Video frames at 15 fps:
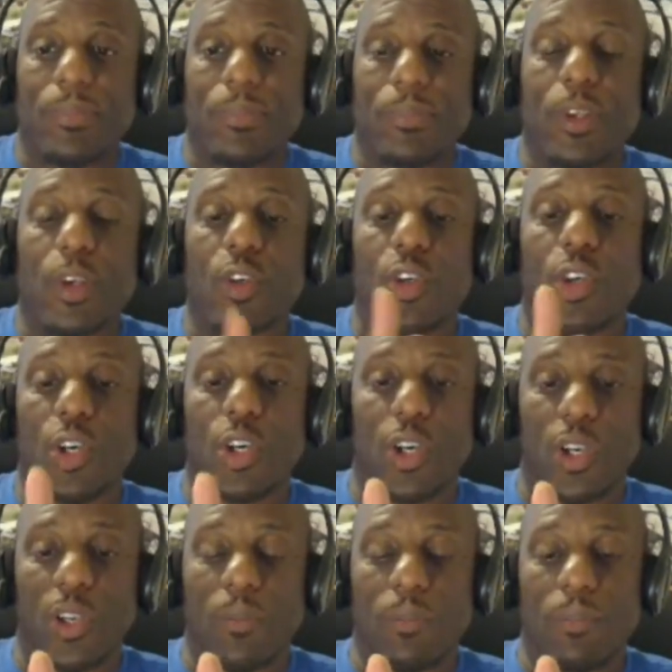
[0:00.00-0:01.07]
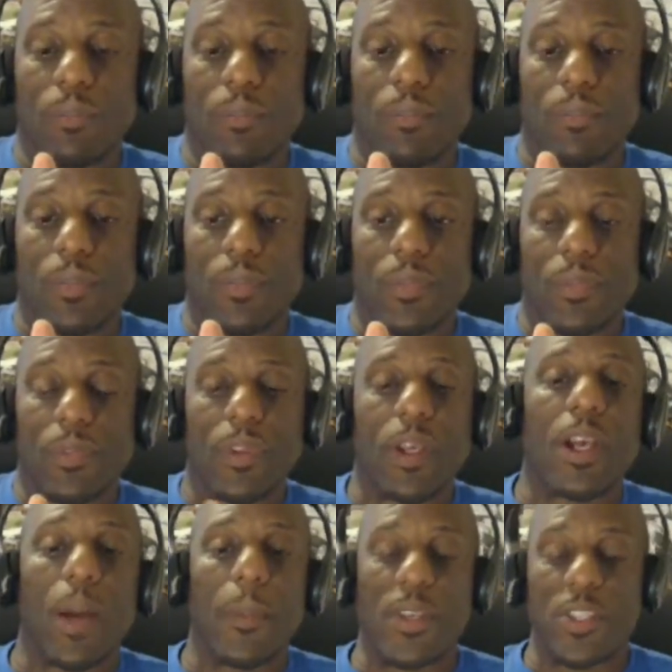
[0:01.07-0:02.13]
the good to
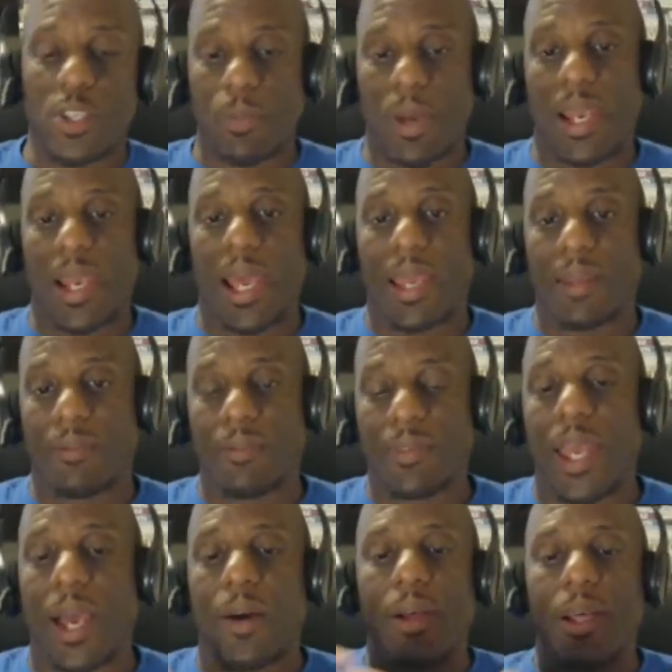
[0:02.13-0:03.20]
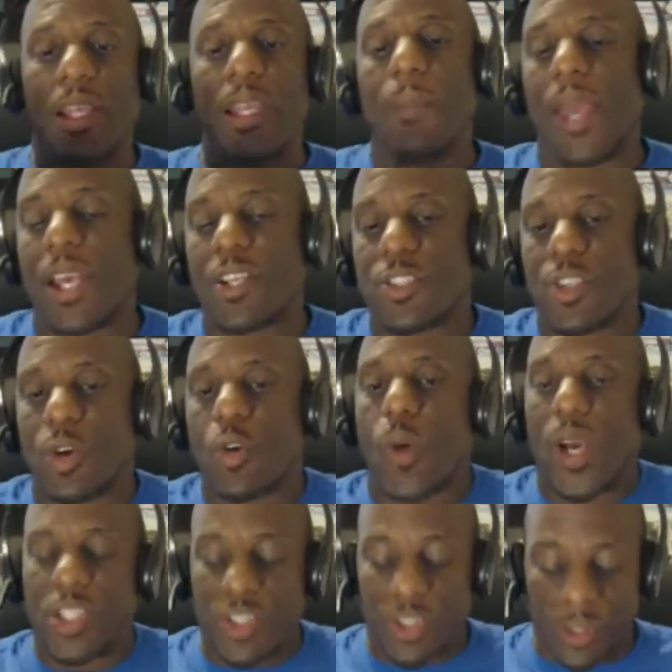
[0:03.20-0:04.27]
come into my life. Now, let me ask you a
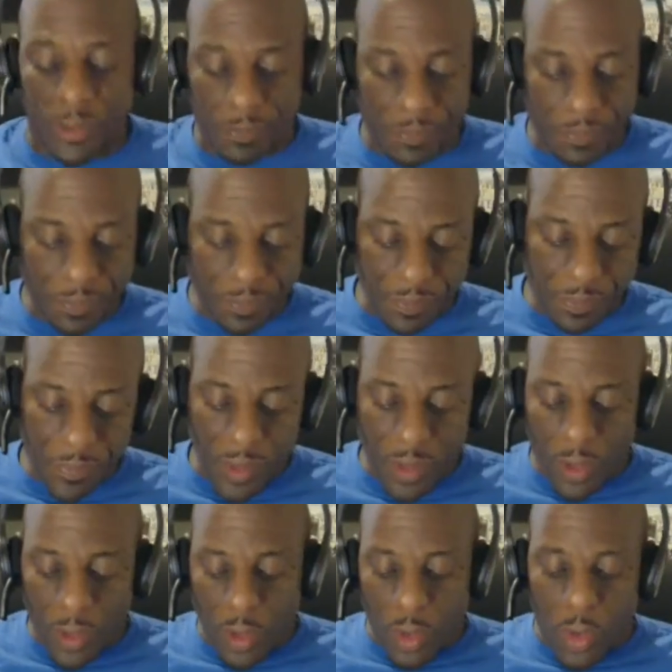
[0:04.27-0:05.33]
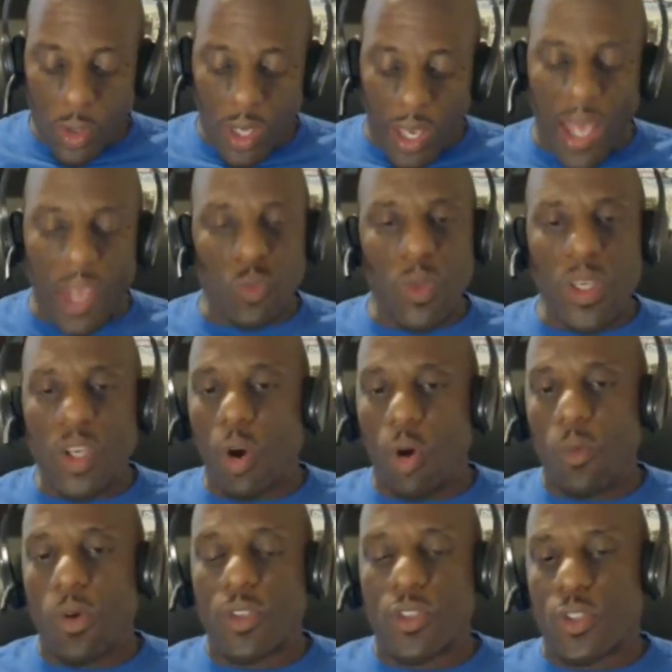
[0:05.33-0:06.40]
question. As we
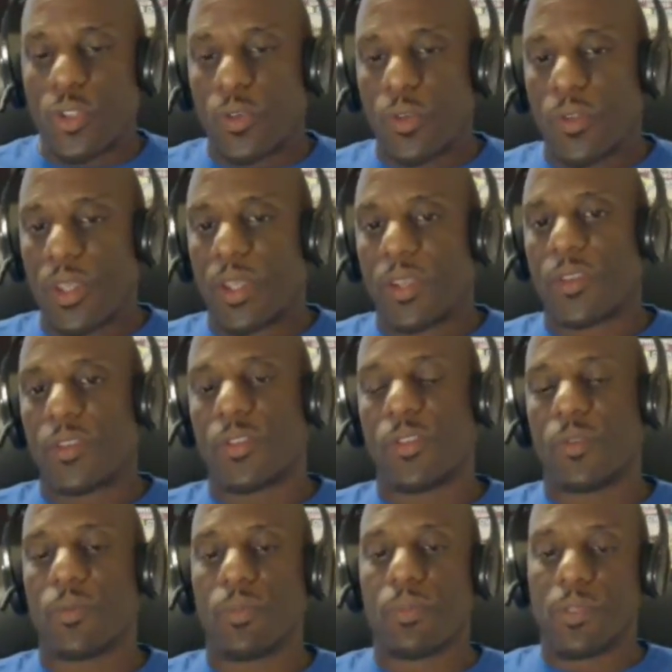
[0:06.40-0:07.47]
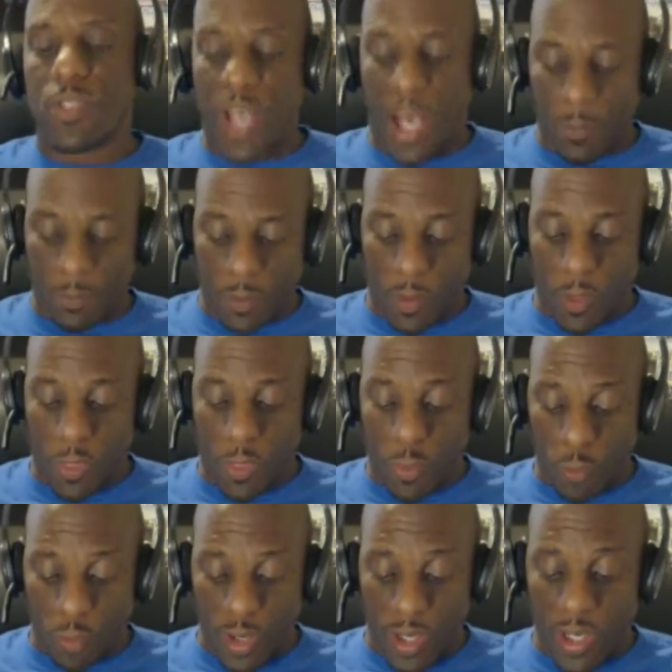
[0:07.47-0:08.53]
go into this chapter
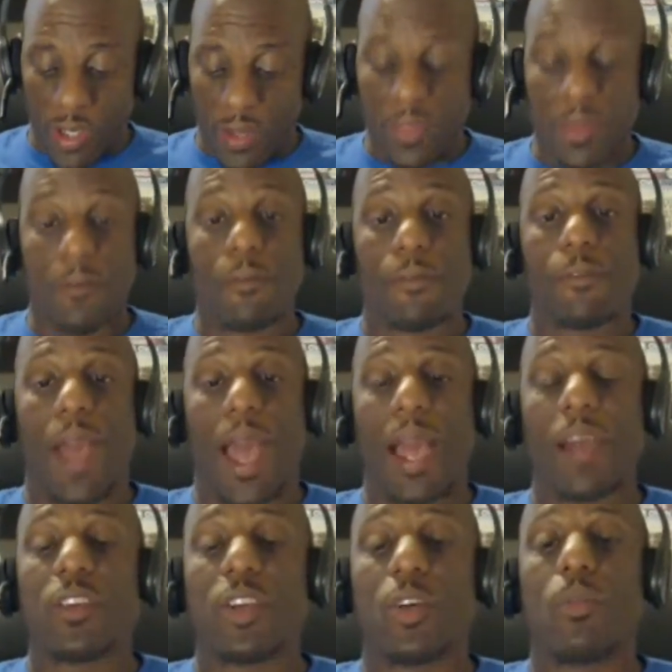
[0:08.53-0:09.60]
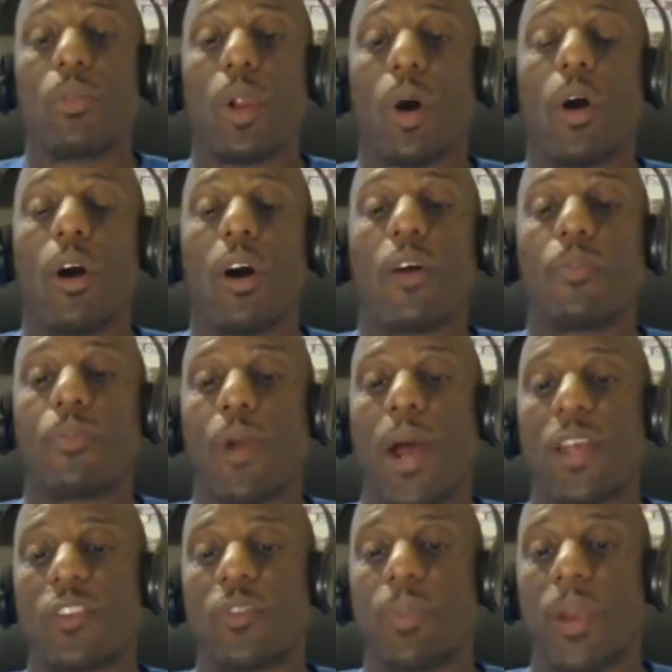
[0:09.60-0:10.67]
3, the vacuum law of
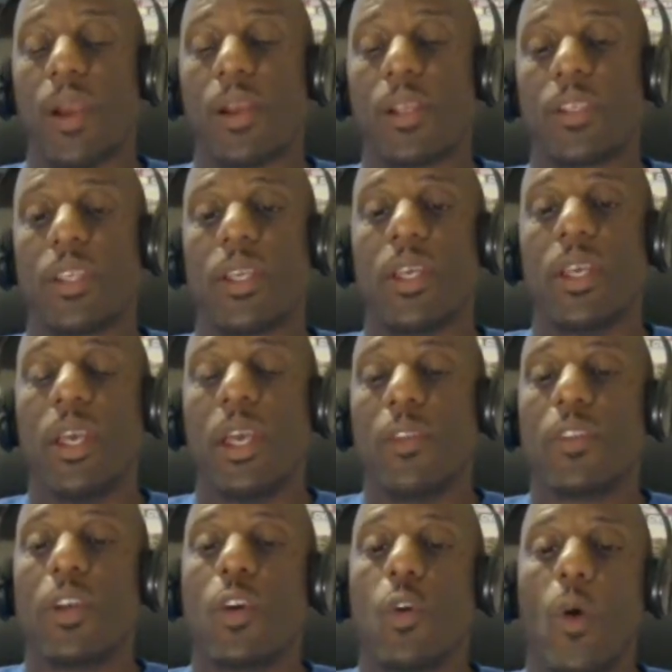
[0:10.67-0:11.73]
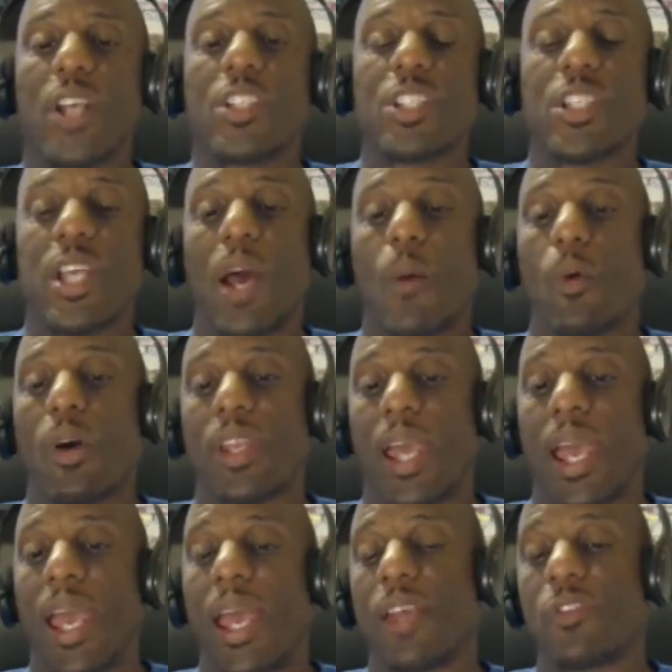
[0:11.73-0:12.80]
prosperity, the question I want
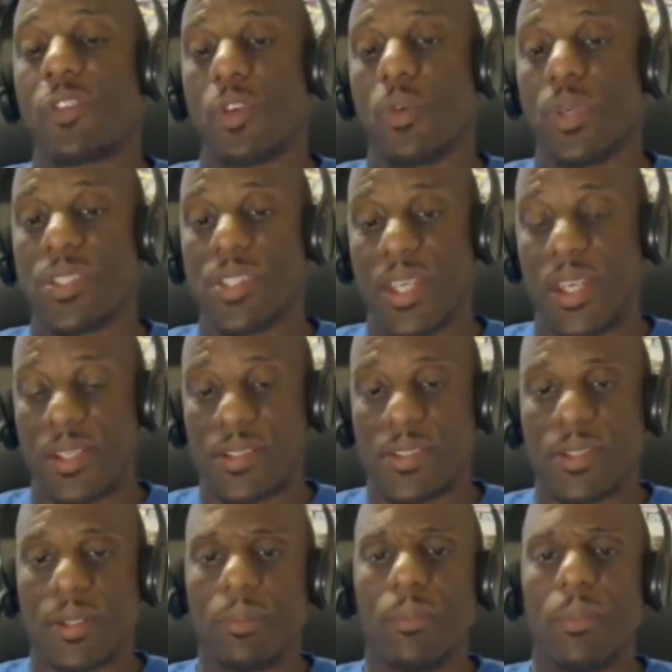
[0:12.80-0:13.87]
to ask you is this: